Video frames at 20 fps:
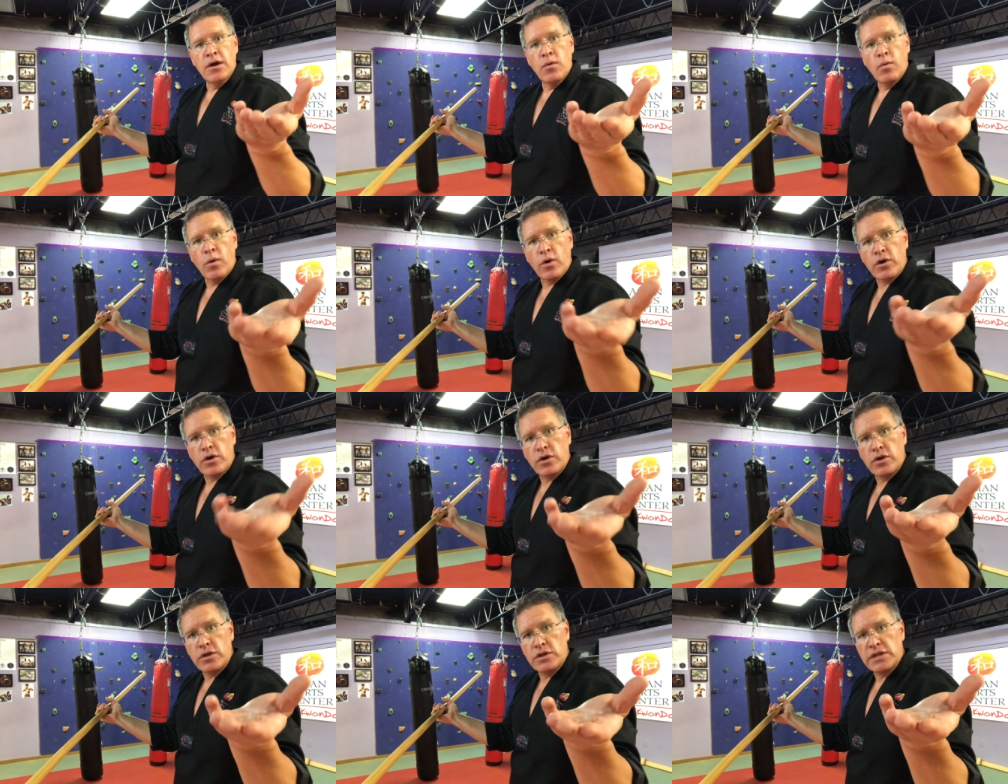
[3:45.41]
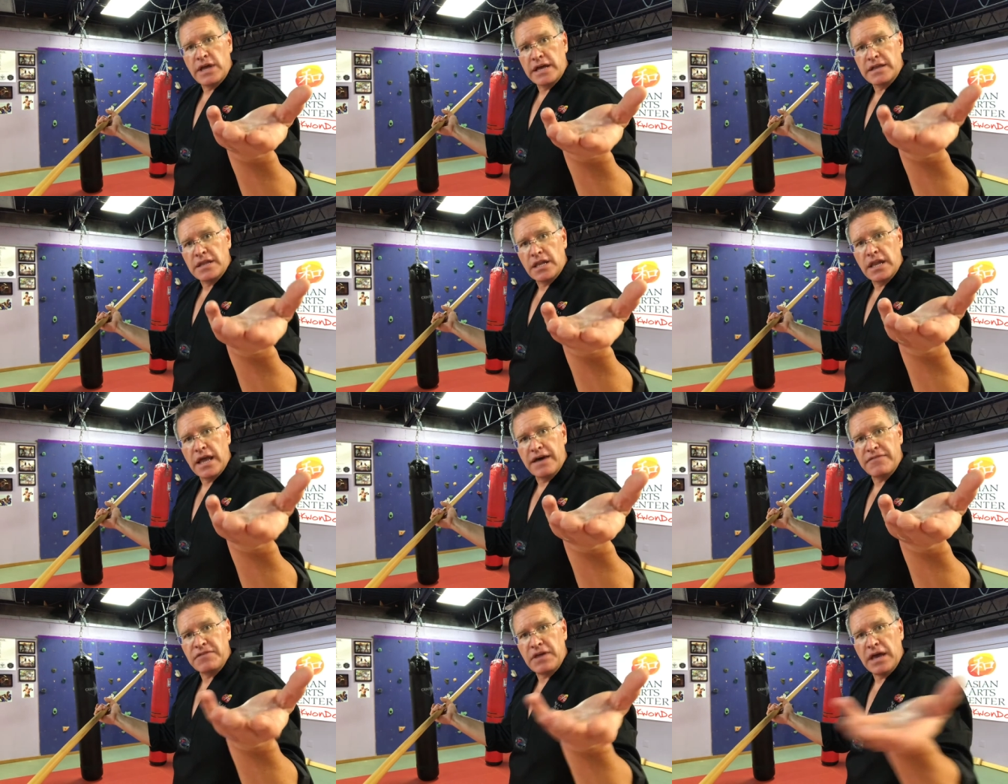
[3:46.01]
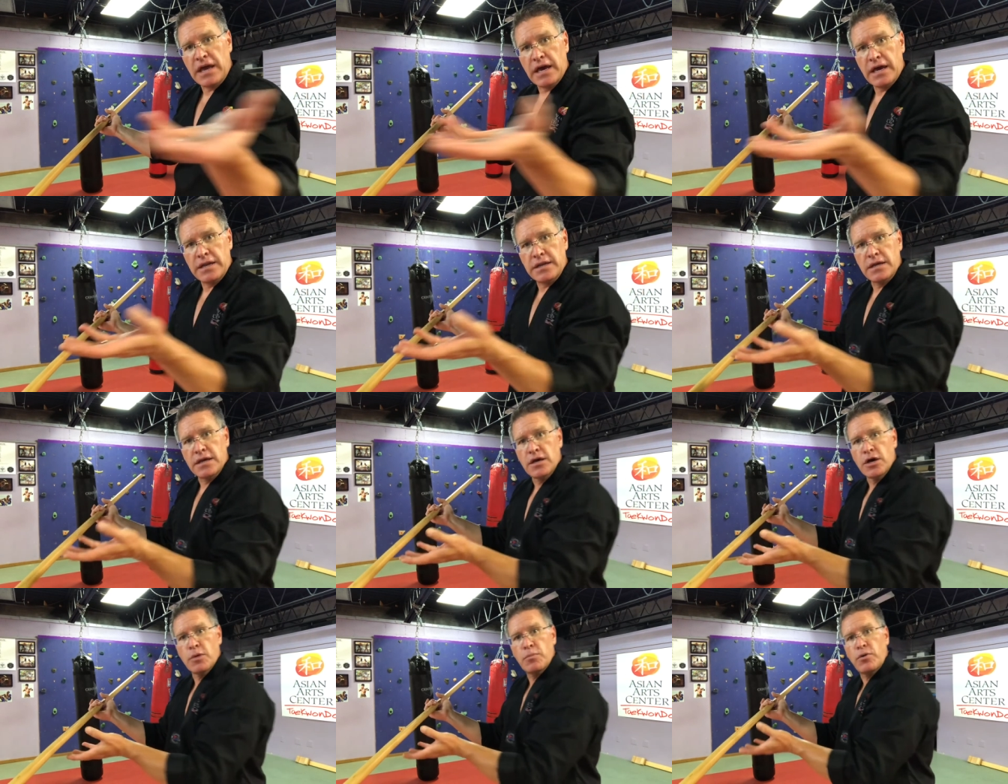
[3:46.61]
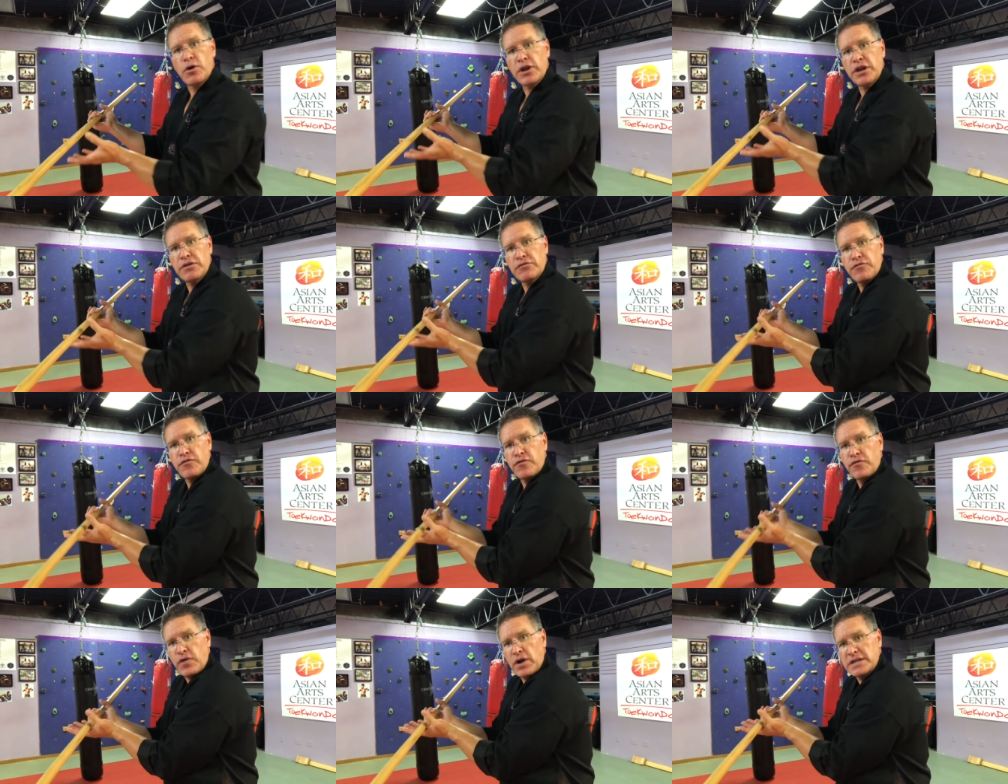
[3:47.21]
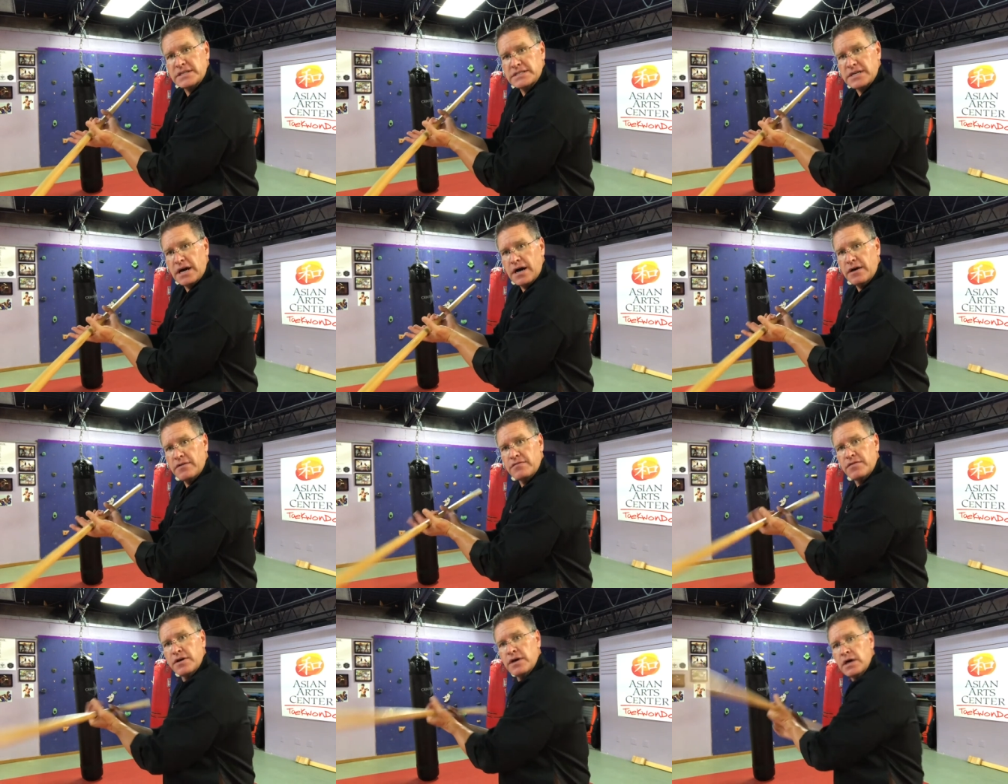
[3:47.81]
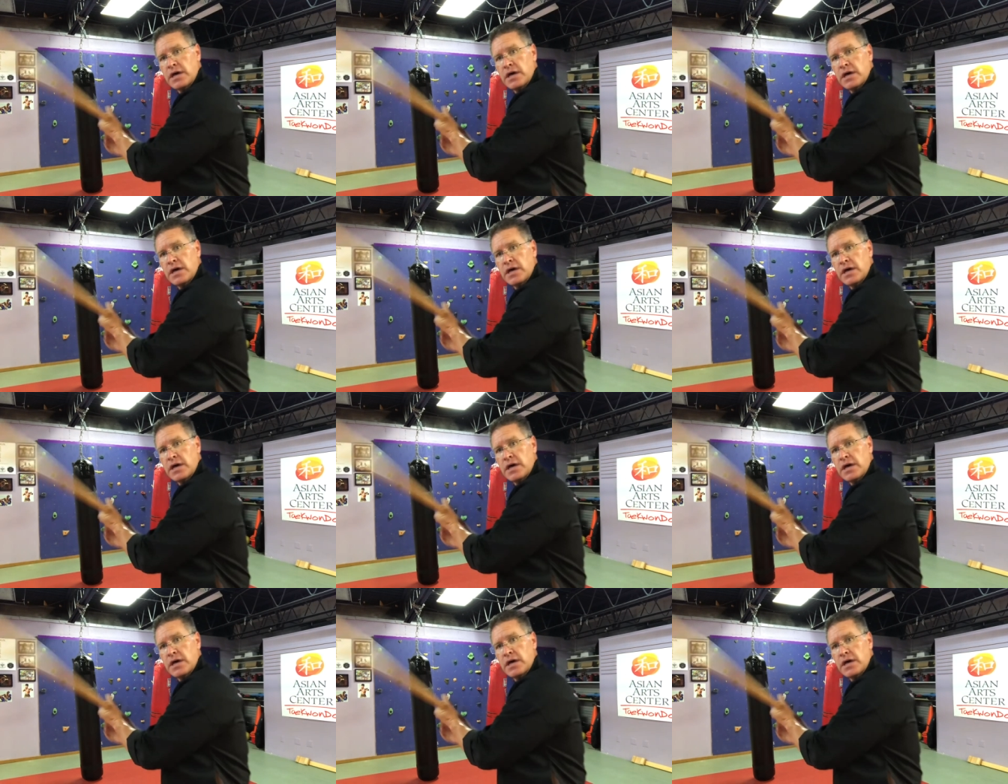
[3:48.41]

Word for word: or take the left hand, put it in front of,